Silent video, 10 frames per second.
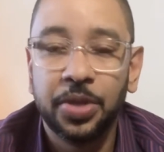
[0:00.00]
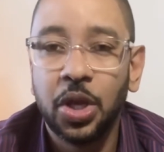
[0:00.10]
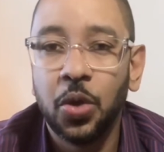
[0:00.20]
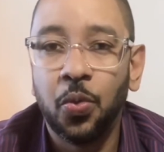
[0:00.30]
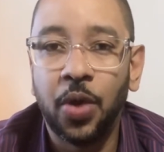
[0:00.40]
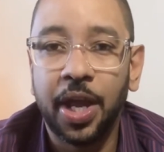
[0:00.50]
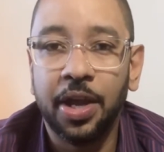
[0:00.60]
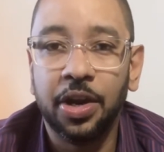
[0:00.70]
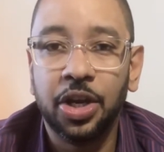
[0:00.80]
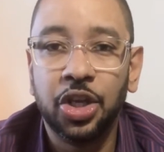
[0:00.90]

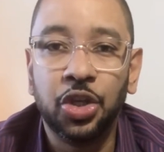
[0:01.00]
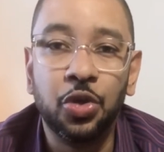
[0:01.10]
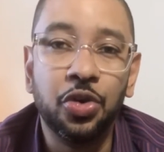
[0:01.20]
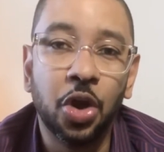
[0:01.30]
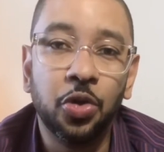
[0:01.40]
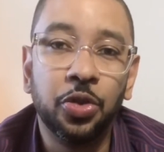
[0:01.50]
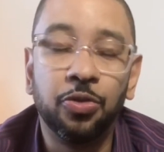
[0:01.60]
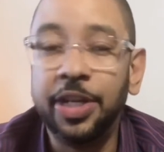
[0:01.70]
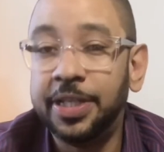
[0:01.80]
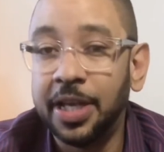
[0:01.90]
where you know the
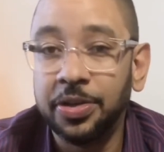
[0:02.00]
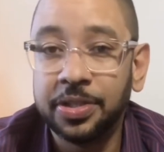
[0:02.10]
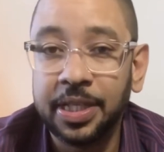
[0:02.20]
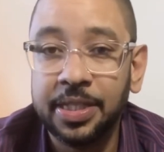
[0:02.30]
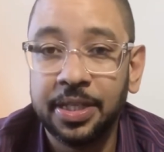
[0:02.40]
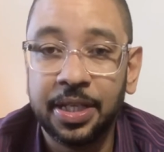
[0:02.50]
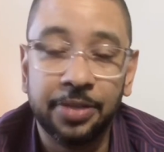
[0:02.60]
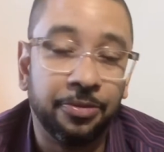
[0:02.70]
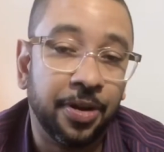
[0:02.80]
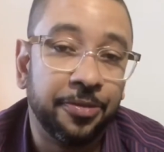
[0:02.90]
retail season is
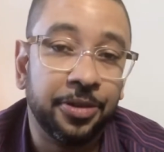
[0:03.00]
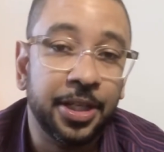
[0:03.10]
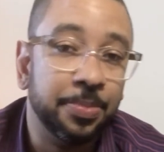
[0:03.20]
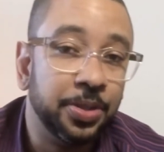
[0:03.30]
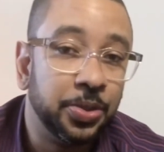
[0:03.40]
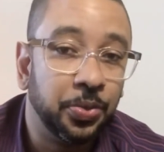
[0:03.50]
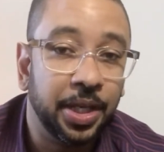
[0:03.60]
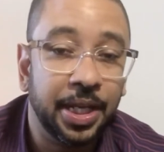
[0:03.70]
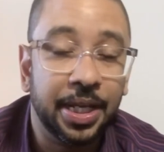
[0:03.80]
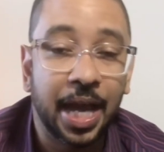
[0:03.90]
roughly
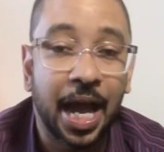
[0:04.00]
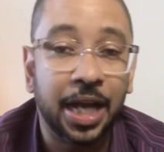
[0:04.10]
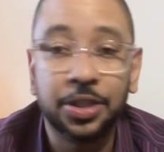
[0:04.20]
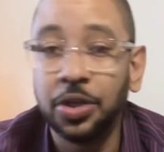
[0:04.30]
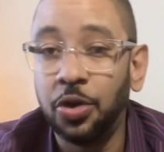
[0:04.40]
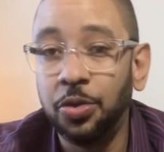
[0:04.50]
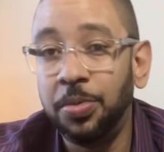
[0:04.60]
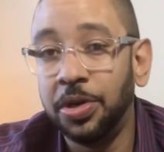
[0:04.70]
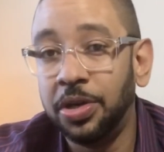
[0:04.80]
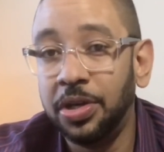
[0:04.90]
between
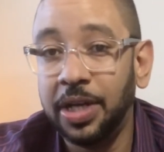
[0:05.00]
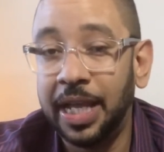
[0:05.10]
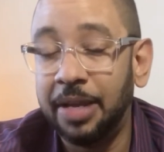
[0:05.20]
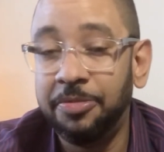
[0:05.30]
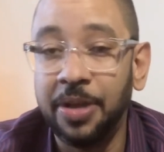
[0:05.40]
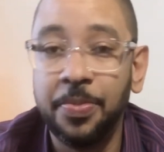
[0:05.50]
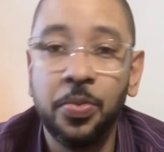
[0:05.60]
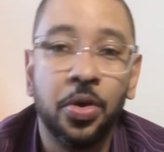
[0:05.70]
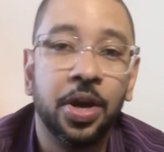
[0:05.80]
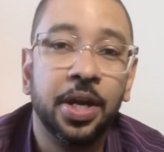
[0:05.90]
October and
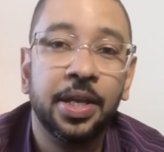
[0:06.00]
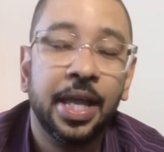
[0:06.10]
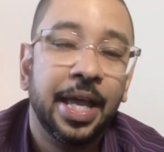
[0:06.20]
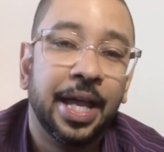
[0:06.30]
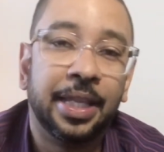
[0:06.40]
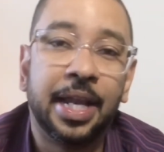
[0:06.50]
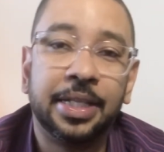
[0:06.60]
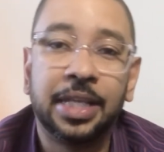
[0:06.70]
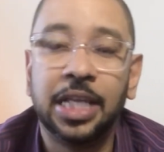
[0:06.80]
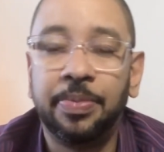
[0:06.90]
February, a lot of
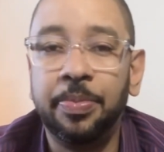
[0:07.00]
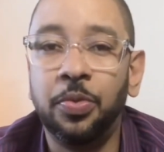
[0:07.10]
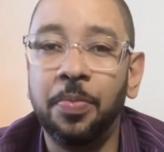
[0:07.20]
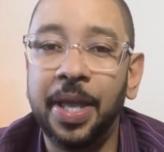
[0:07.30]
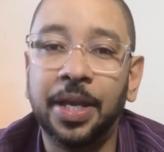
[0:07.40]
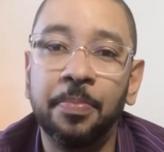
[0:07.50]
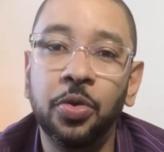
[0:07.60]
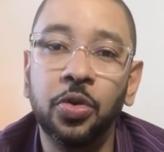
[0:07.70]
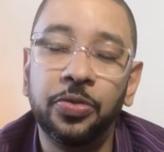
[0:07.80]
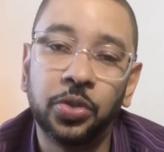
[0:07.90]
times people will make a
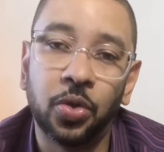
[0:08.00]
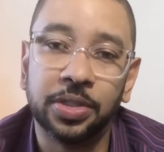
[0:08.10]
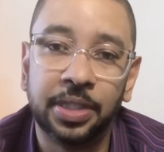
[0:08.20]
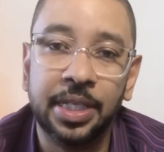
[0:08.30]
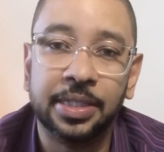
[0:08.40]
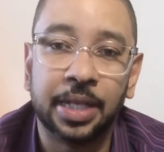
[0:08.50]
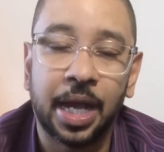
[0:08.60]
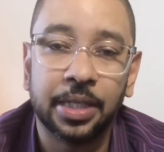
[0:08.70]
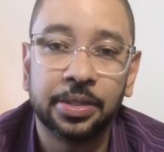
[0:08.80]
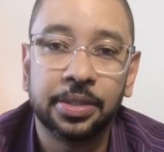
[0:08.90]
move towards these
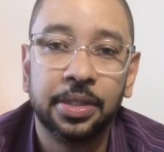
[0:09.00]
stocks